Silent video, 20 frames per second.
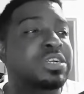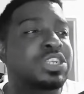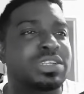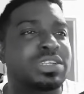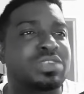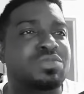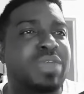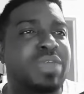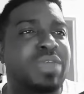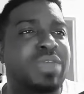We
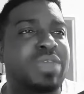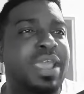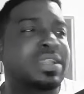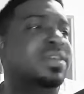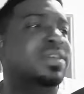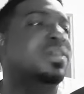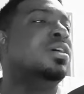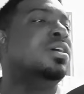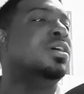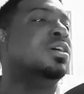are gonna
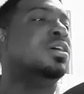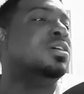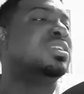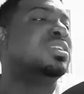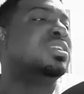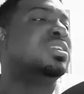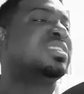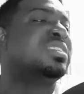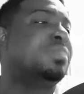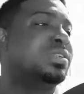
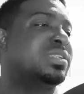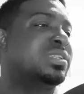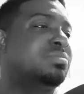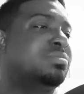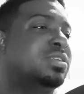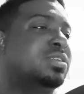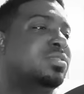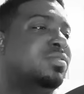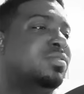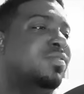special summon
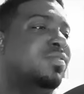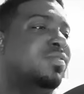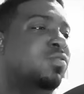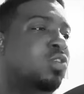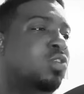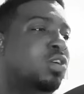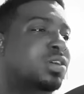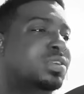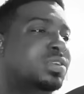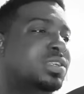
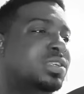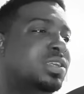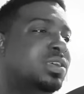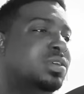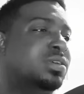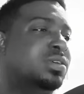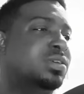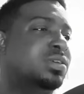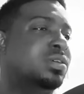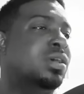Phuloch,
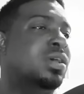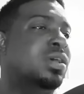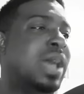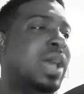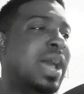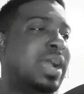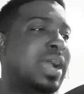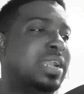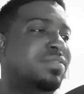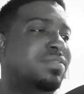
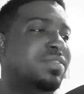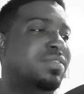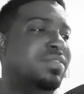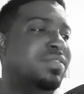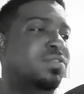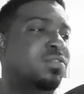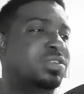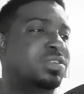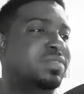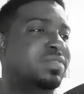activate Phuloch's
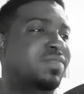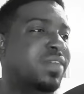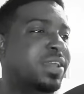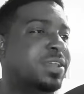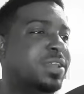effect.